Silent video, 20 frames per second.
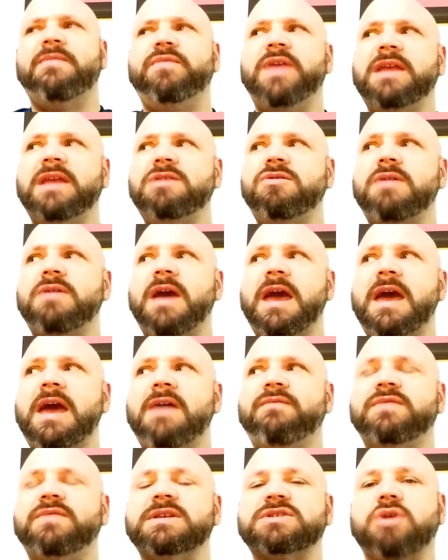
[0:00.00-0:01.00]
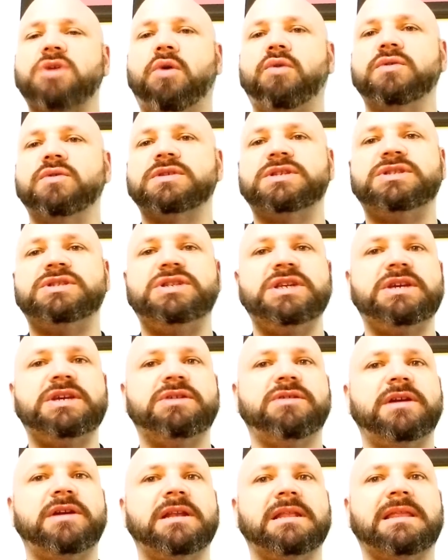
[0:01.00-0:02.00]
Then you have this whole
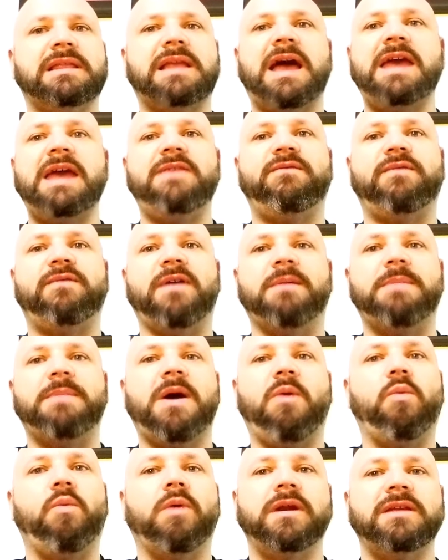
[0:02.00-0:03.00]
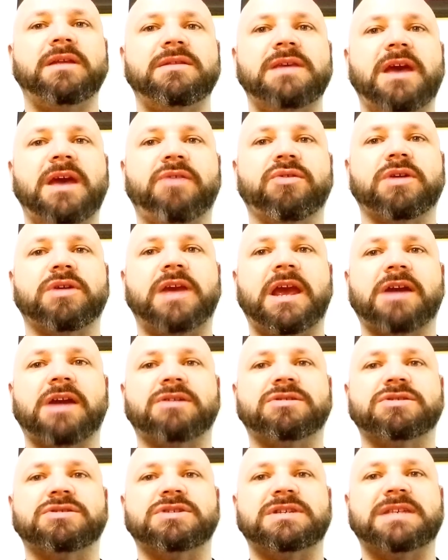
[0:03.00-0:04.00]
secret life about one of the other
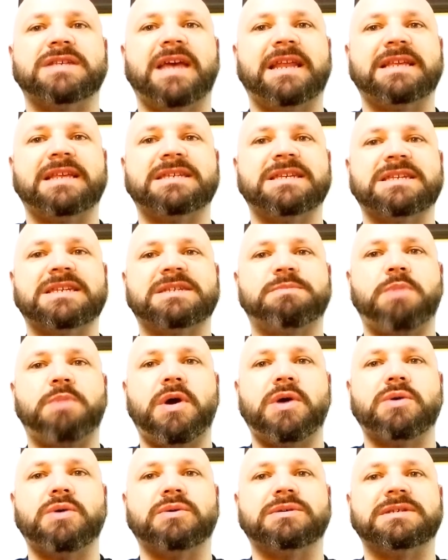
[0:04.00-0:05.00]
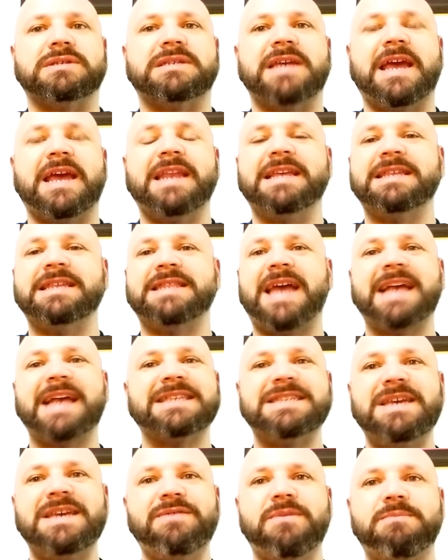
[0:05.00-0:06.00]
characters that is exposed. And it,
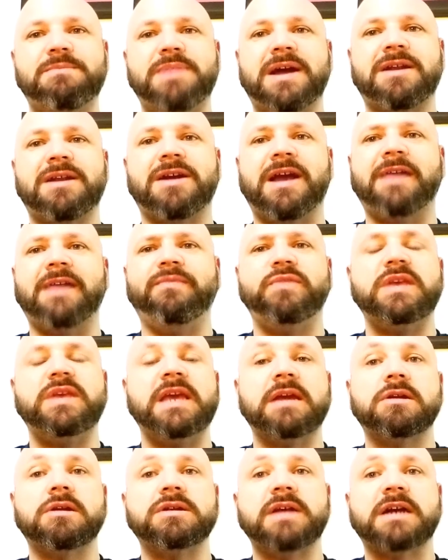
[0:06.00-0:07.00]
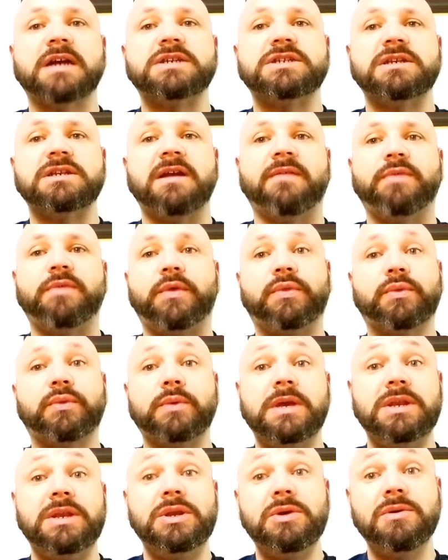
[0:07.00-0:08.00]
that's even better. And the introduction of the
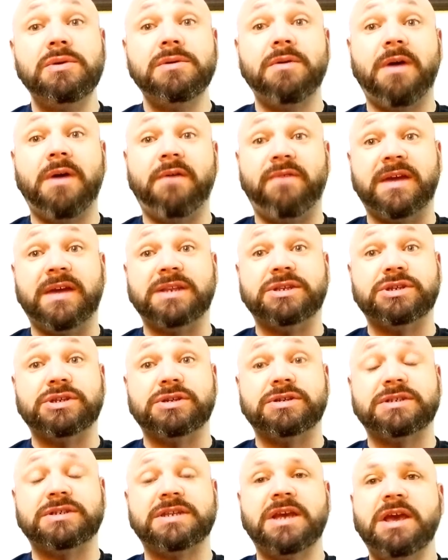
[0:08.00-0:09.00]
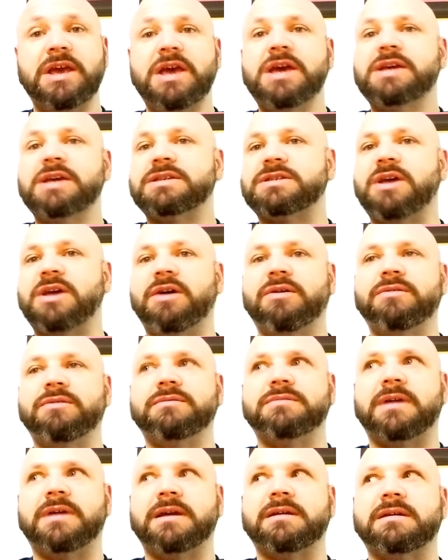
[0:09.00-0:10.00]
three new Avengers.
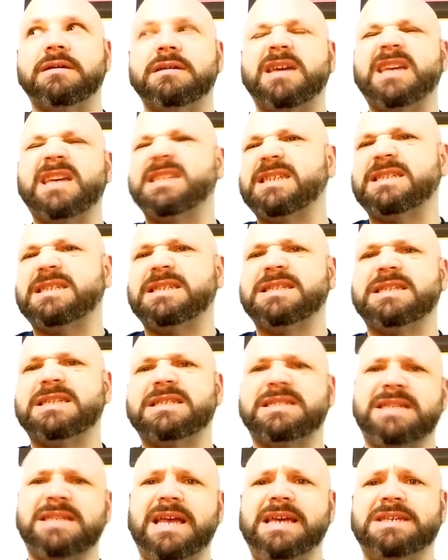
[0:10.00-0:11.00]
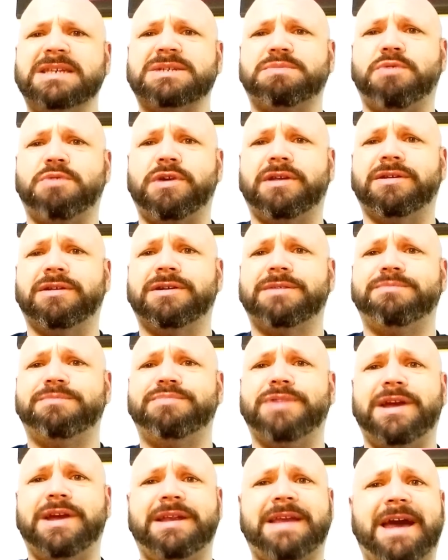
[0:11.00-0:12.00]
So I guess this is a slight spoiler,
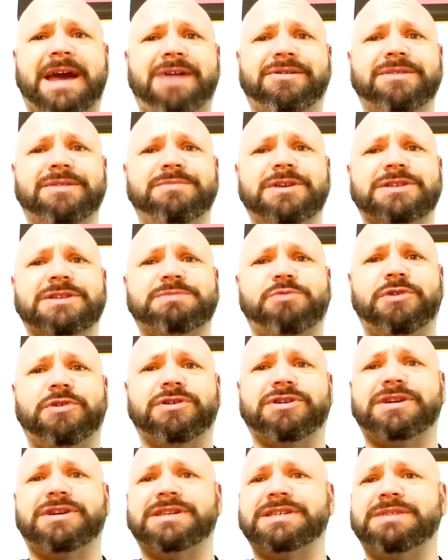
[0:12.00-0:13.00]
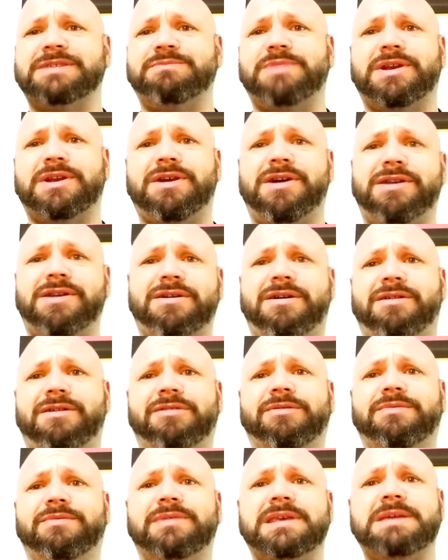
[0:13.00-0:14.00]
but how could it be a spoiler because they've been on
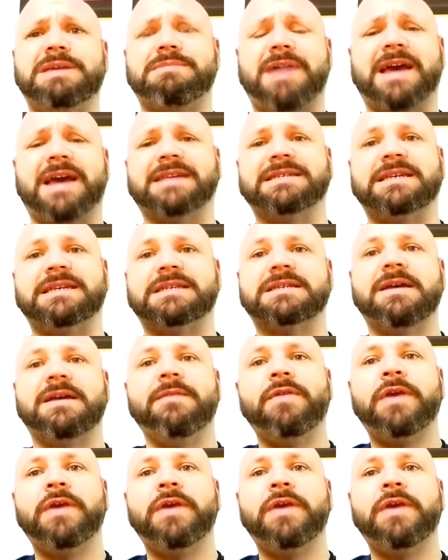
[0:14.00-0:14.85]
all of the magazines?